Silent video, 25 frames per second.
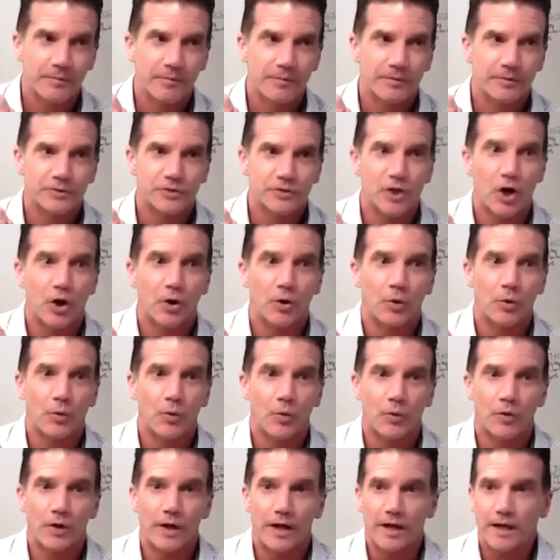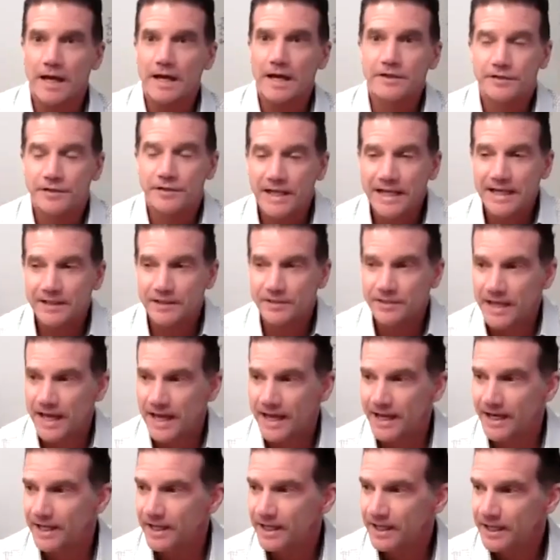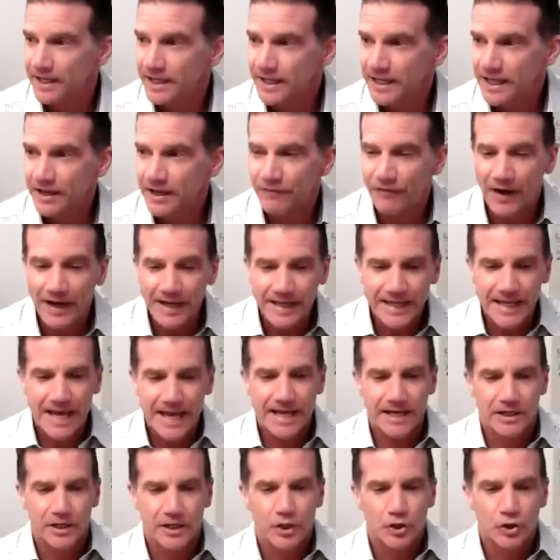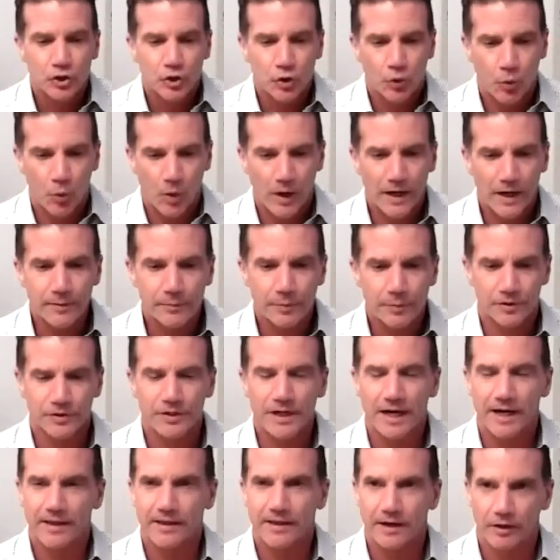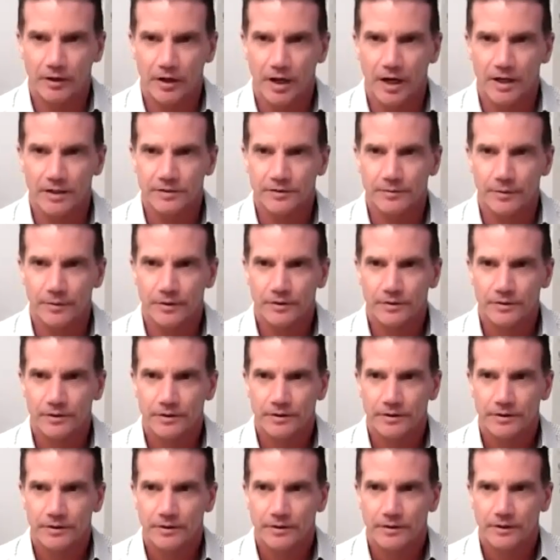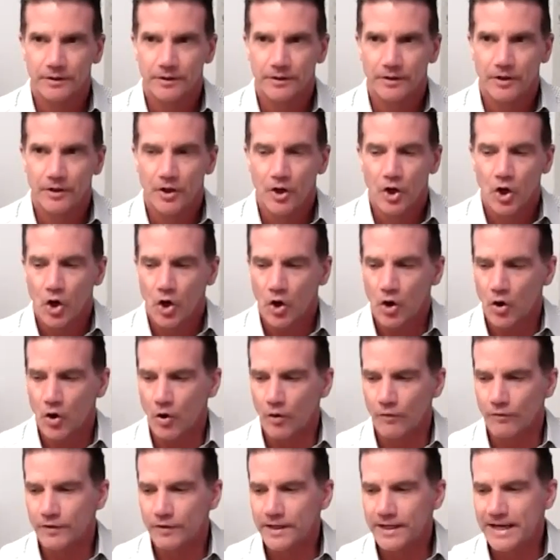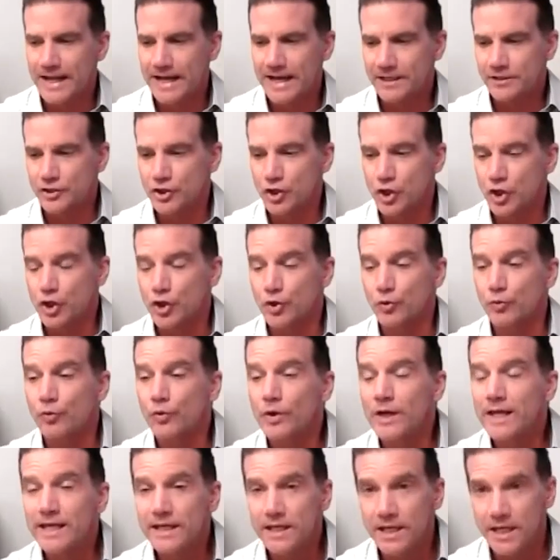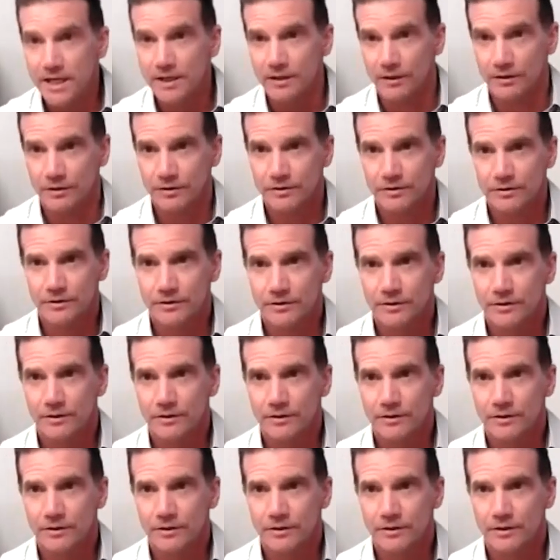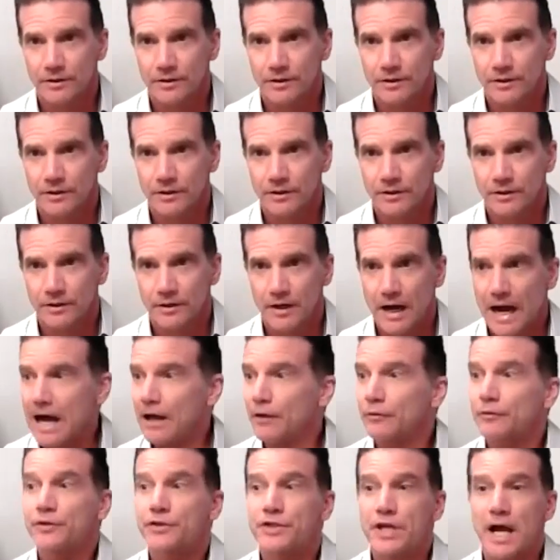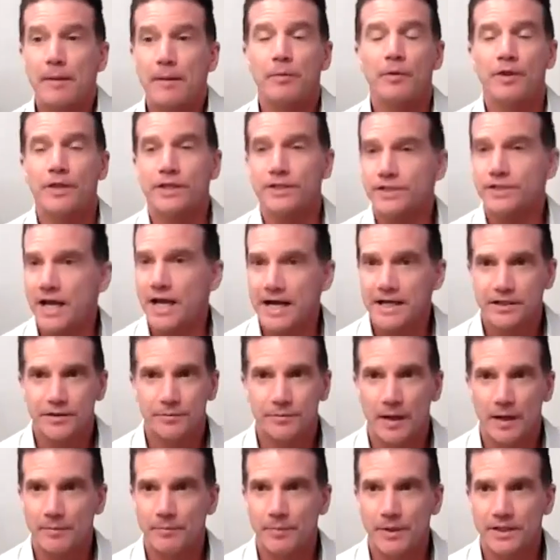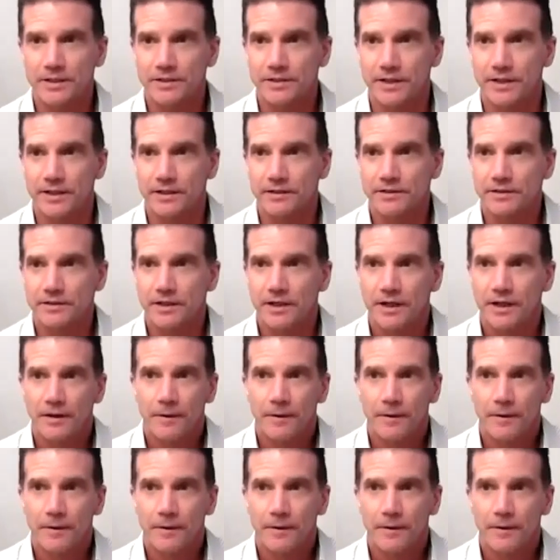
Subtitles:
So, as Dean said, if I get 20% of their customers over the next 3 years, I'll double the size of my business